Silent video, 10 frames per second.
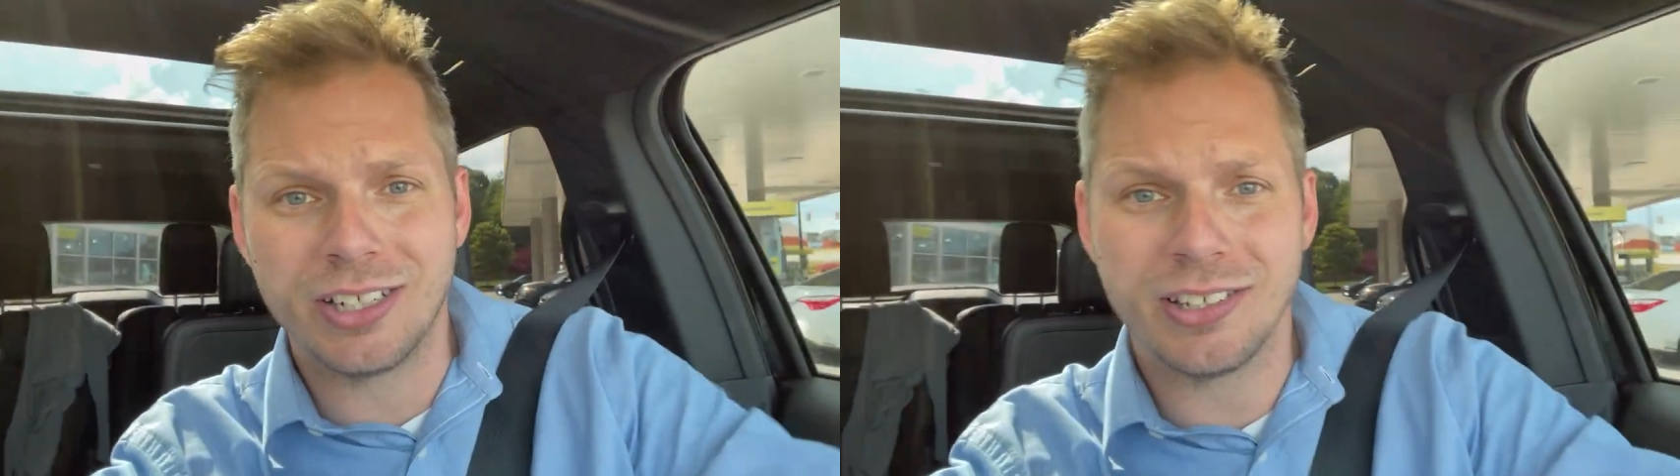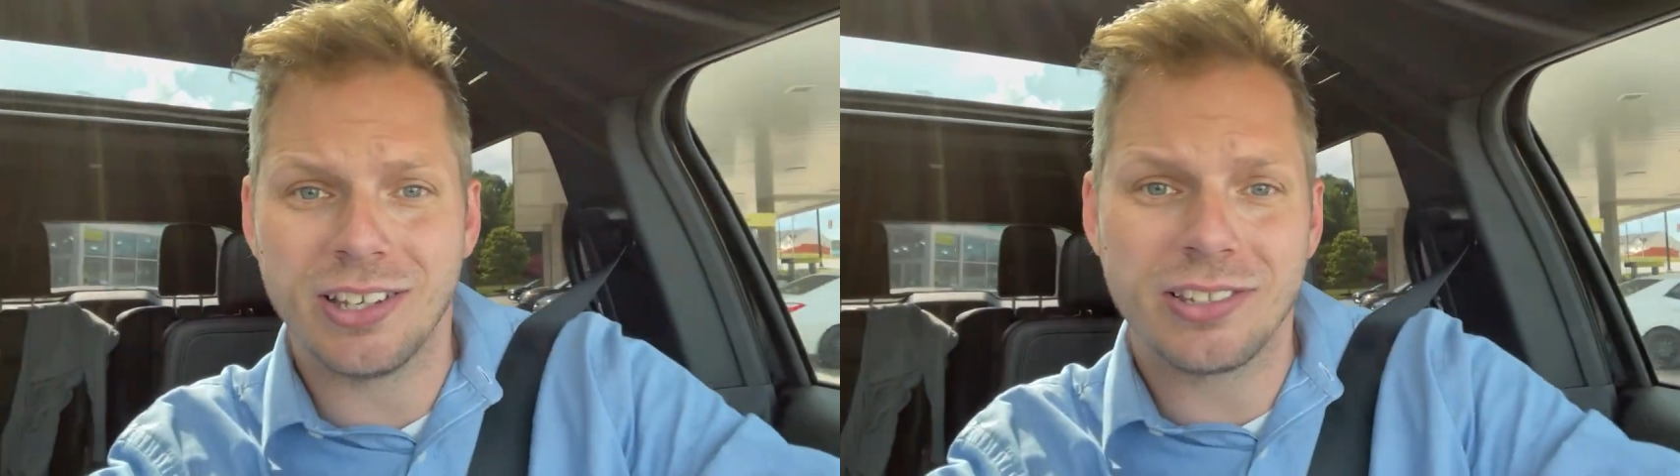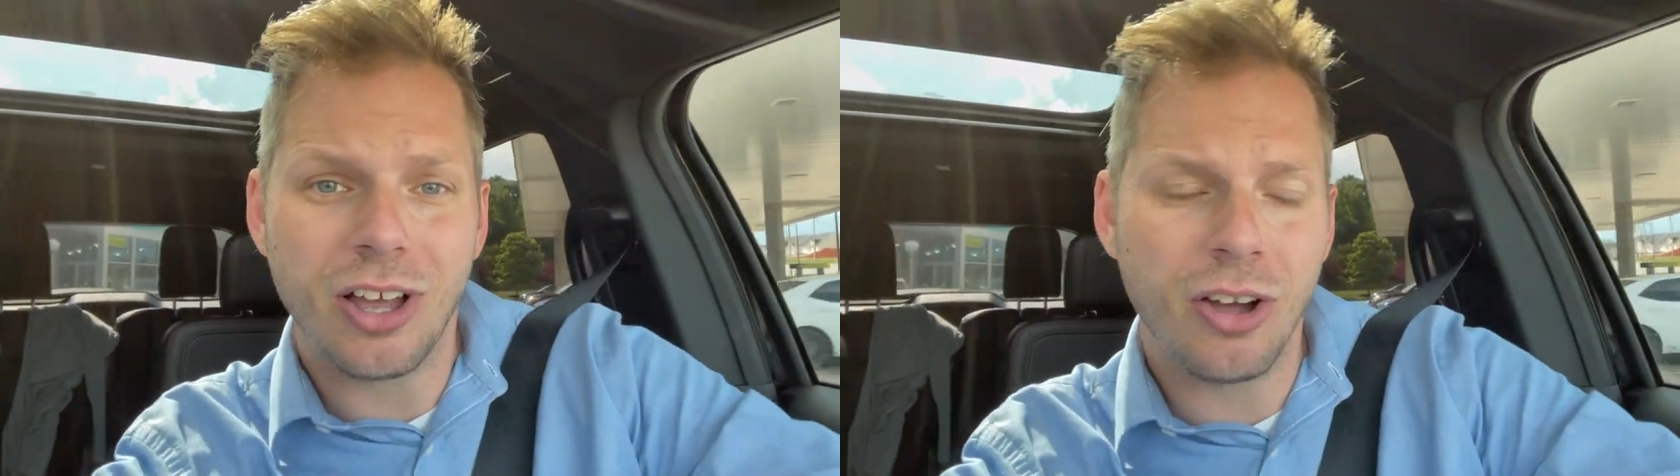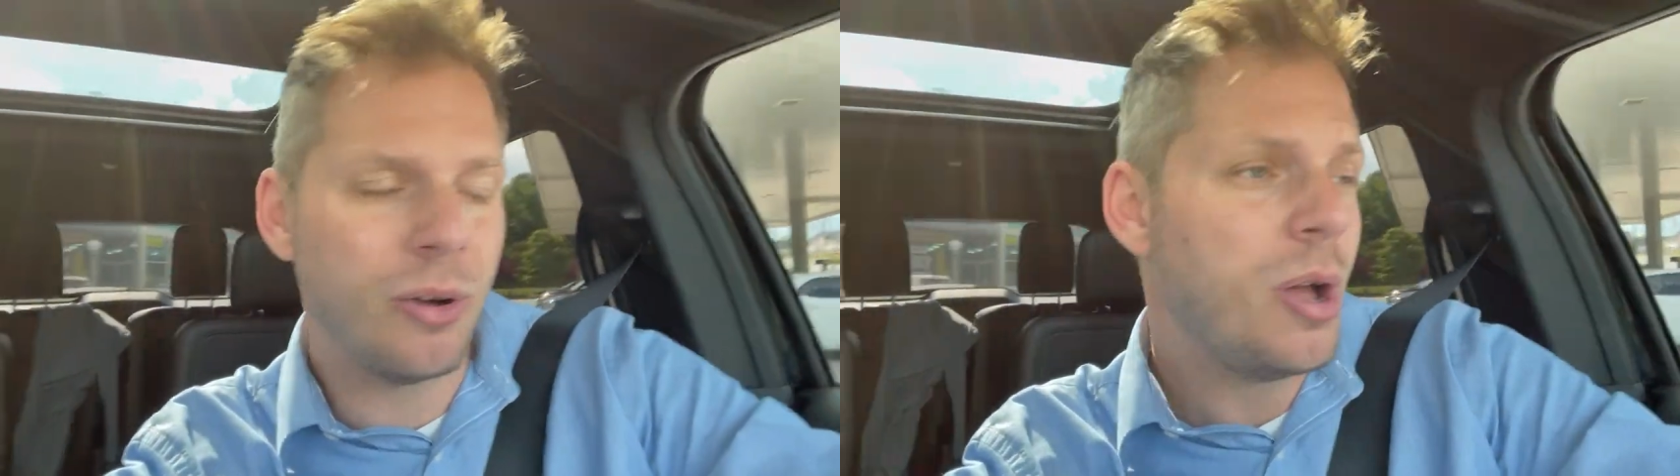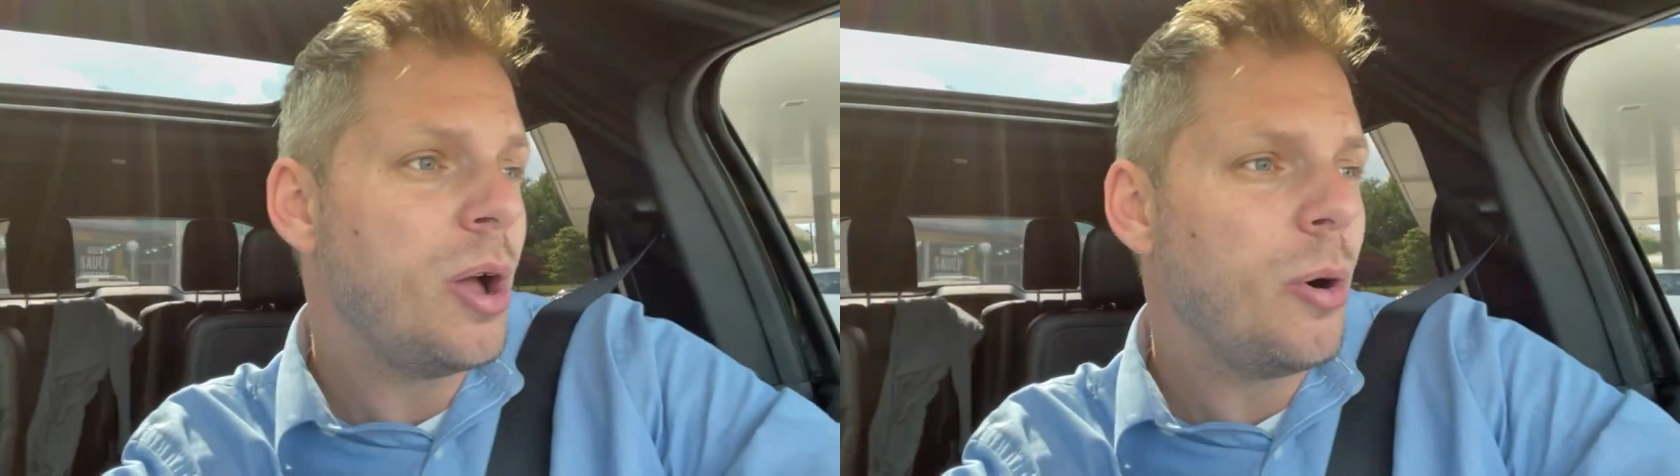she says, "Oh,
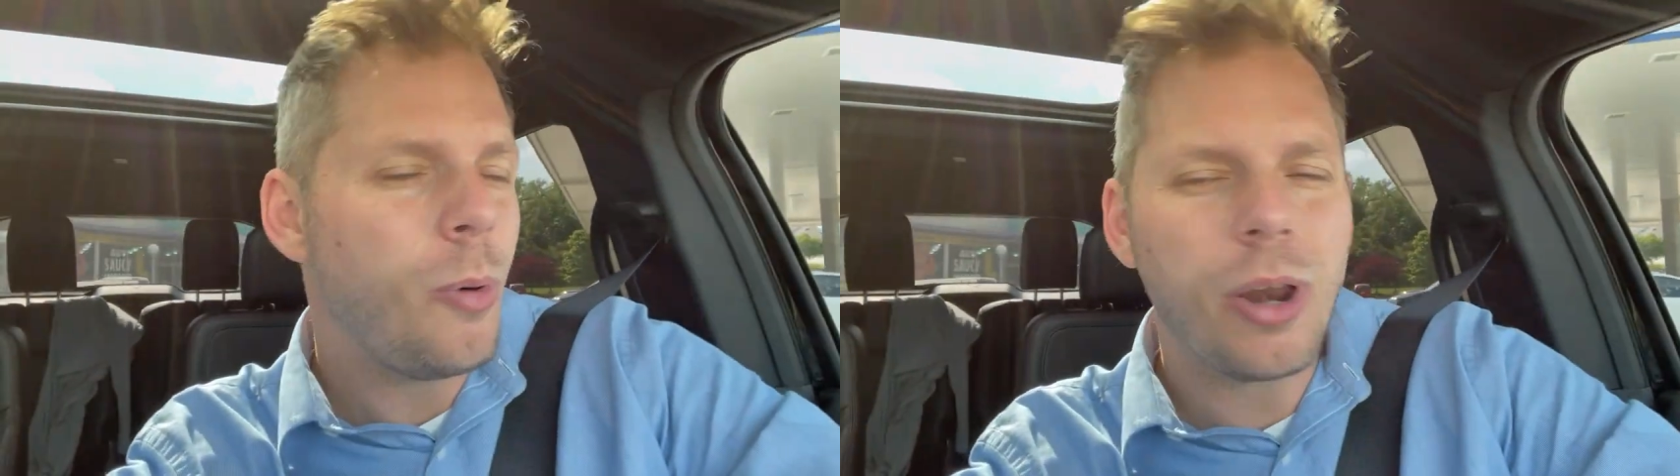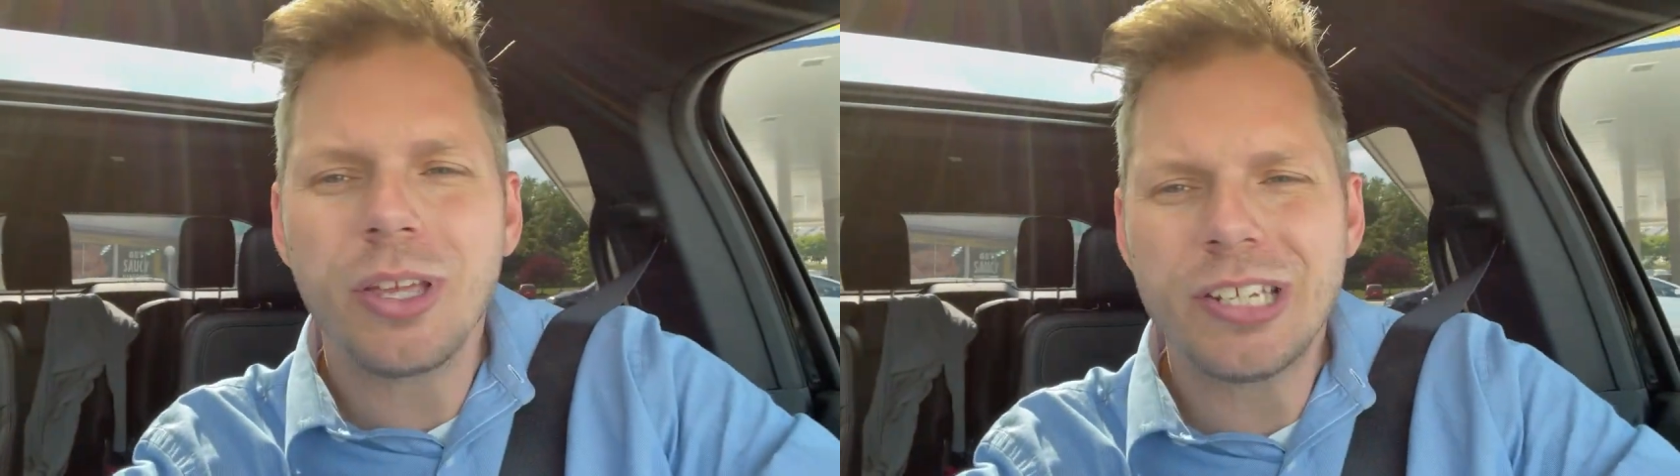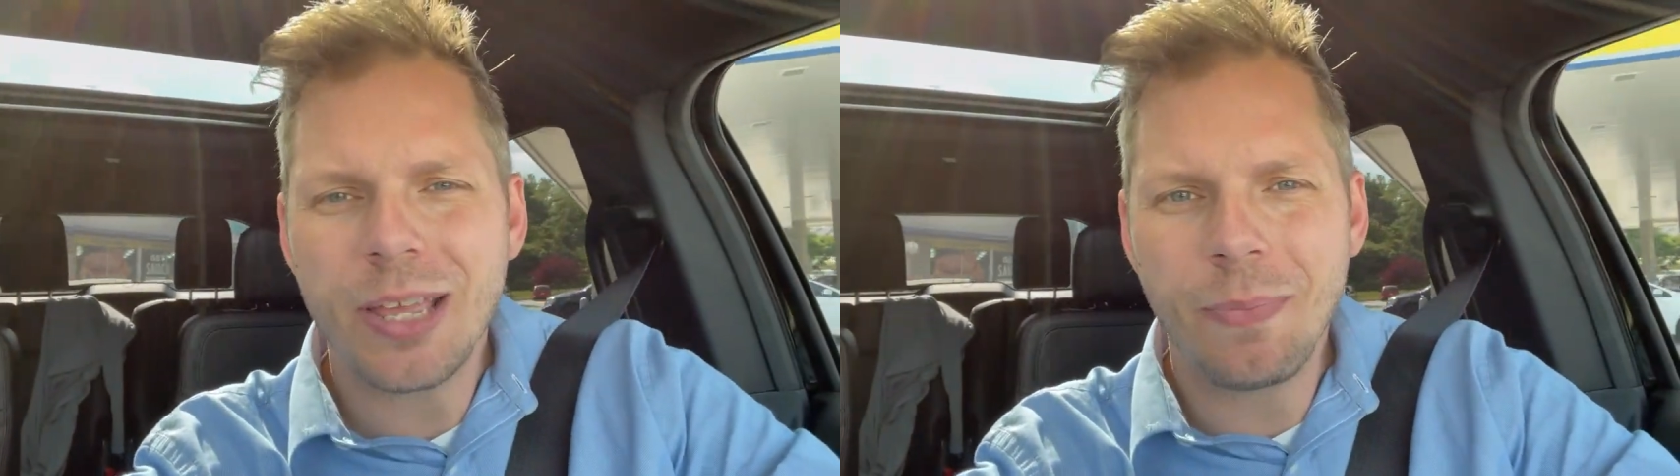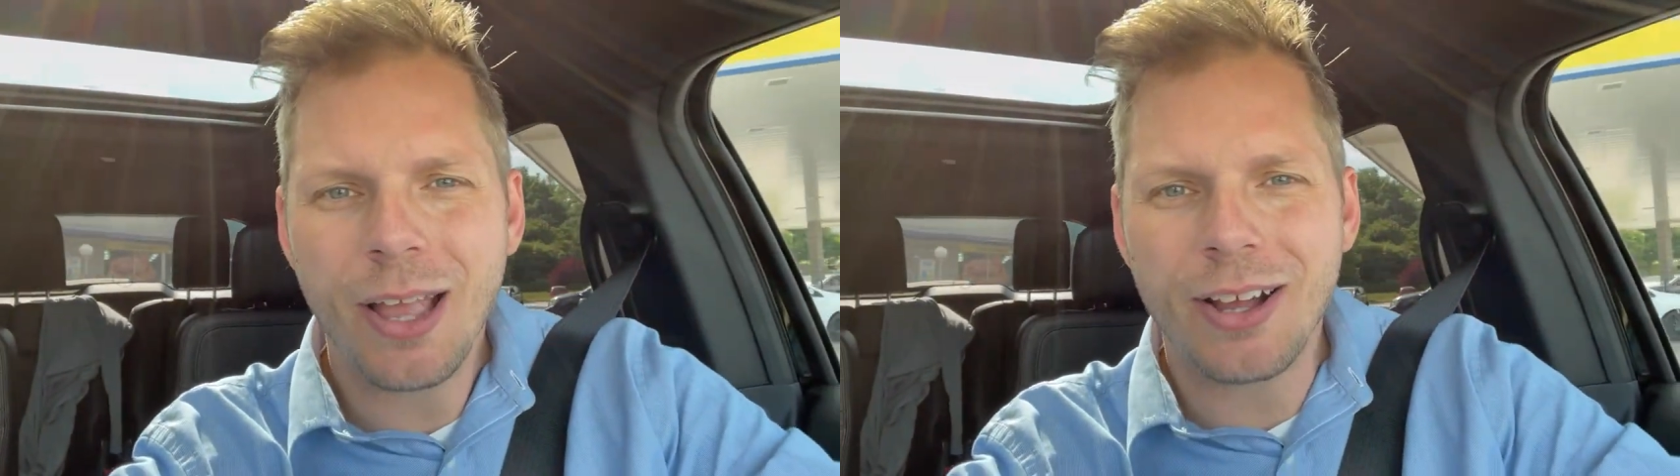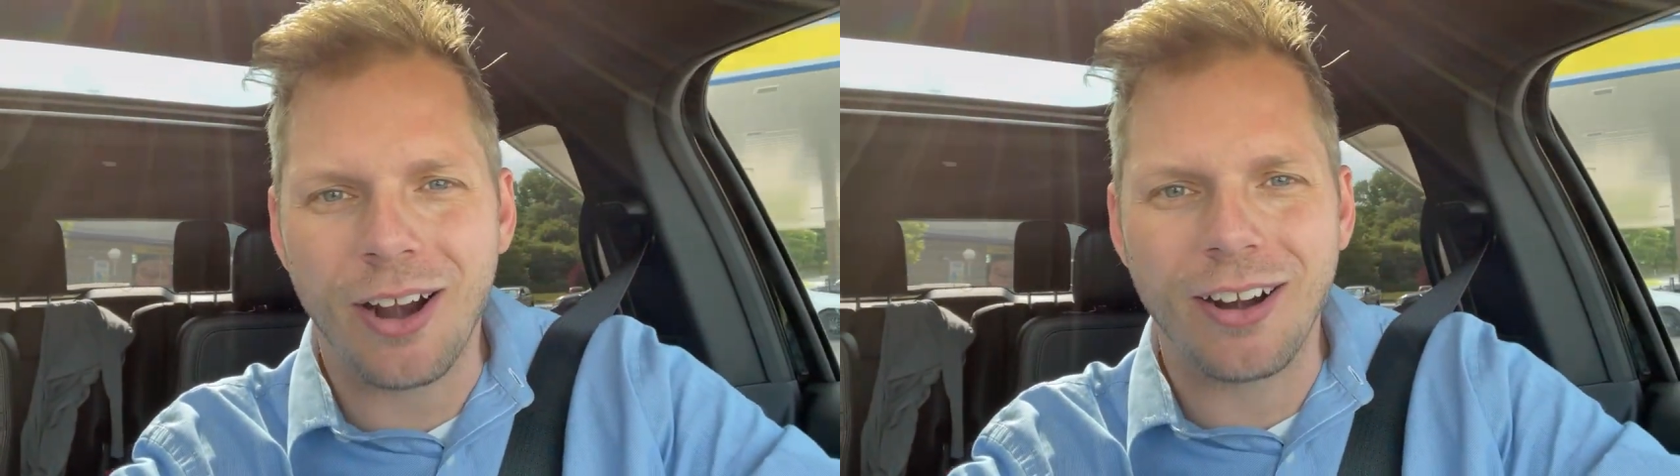why don't you take
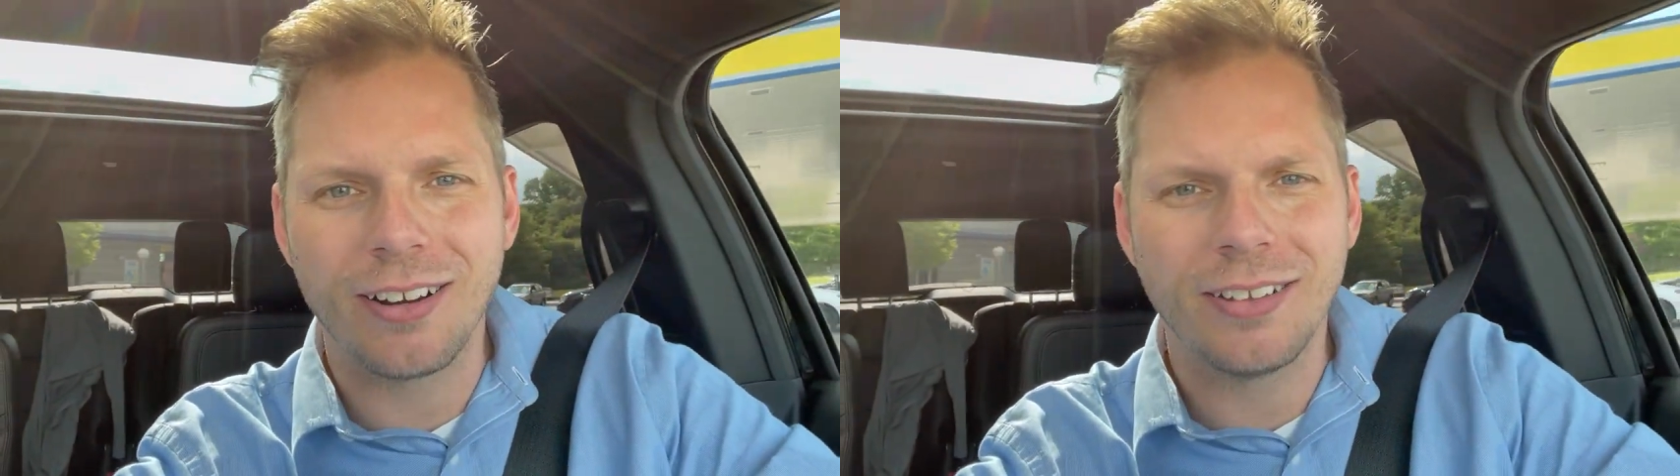my car?"